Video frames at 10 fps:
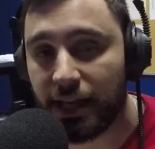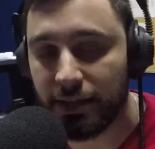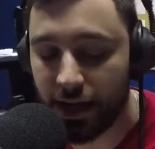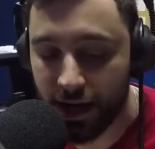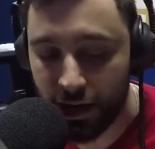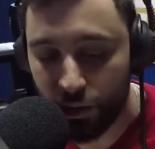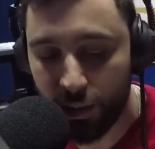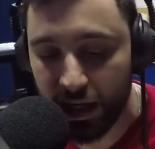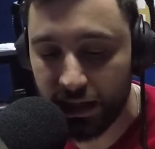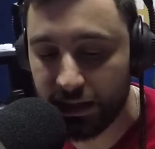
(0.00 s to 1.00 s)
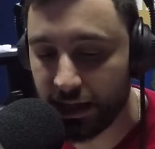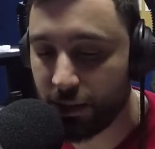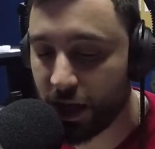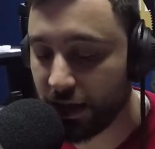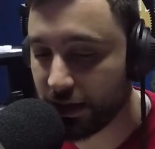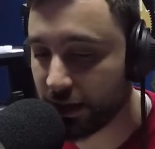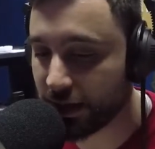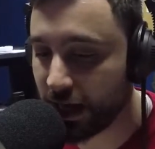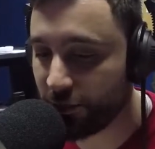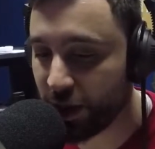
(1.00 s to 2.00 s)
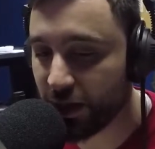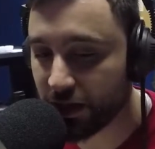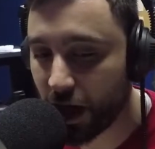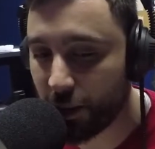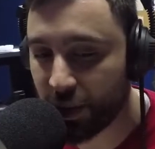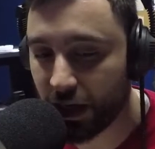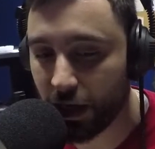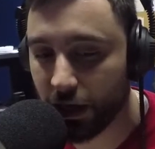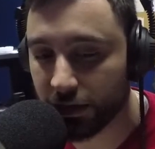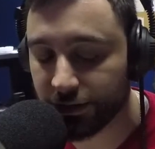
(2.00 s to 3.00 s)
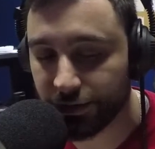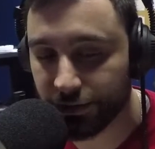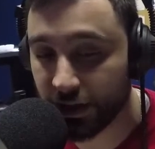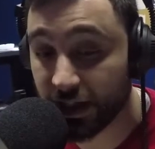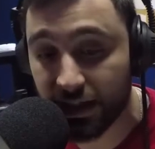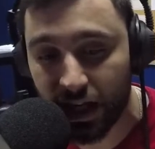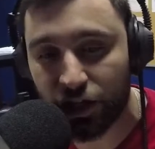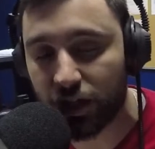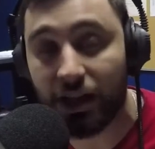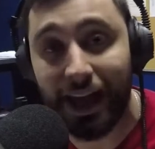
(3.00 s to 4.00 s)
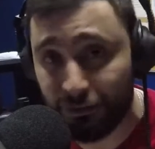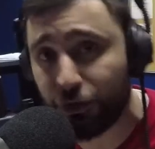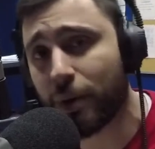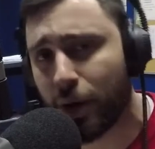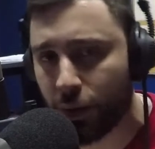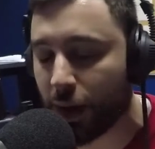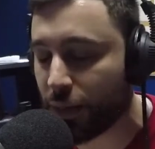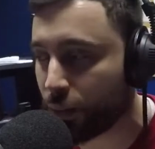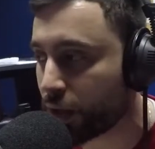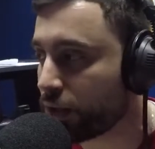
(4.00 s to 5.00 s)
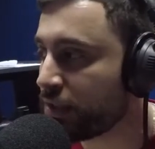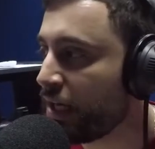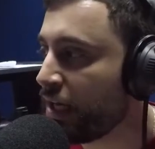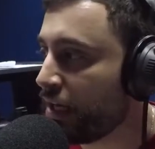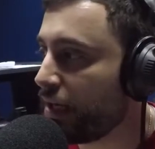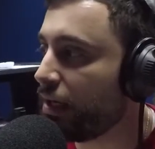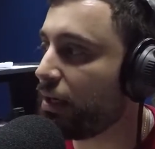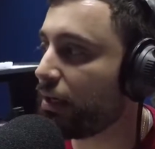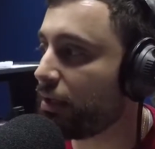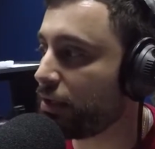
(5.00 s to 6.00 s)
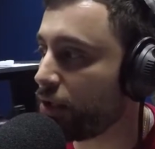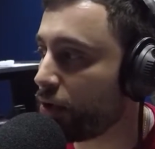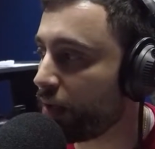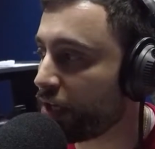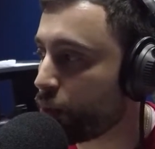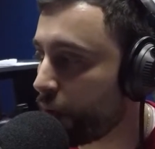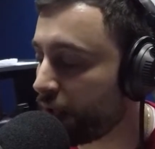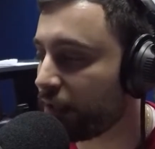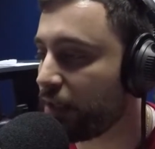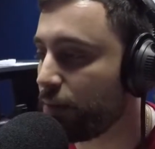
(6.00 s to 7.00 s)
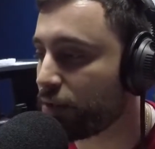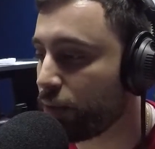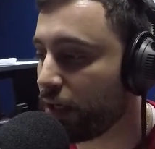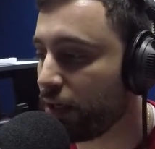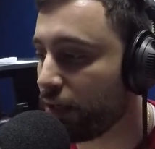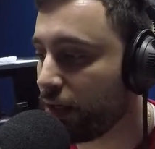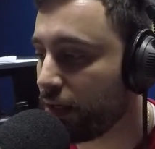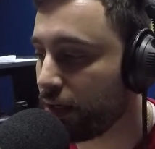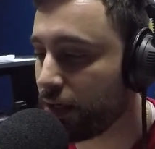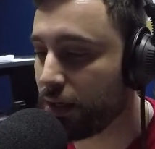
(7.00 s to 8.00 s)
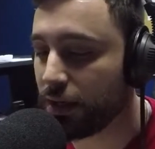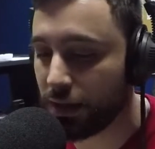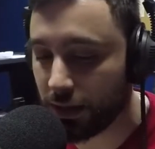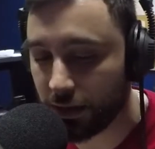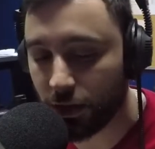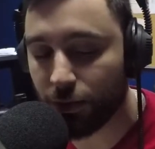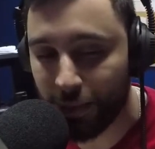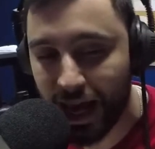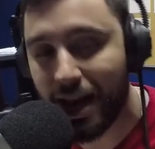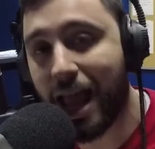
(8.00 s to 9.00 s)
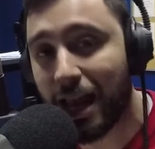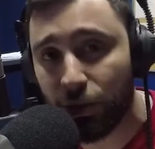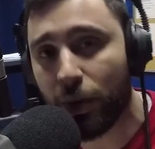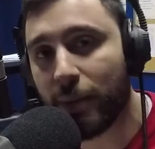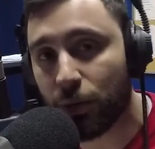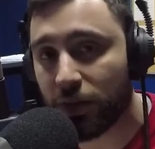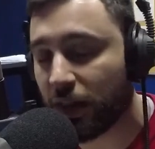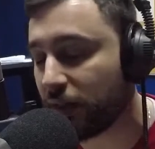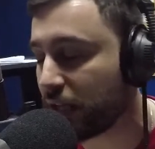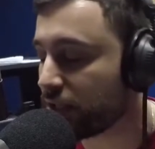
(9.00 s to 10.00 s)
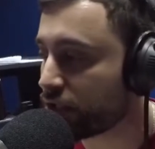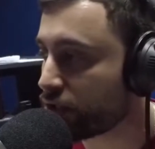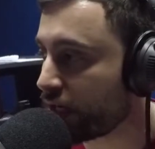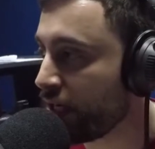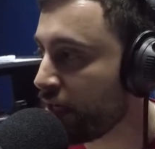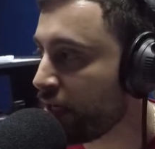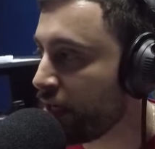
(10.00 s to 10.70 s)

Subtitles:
Again, women in cinema, this has kind of been the topic of discussion everywhere around the world. Equality between men and women within the industry.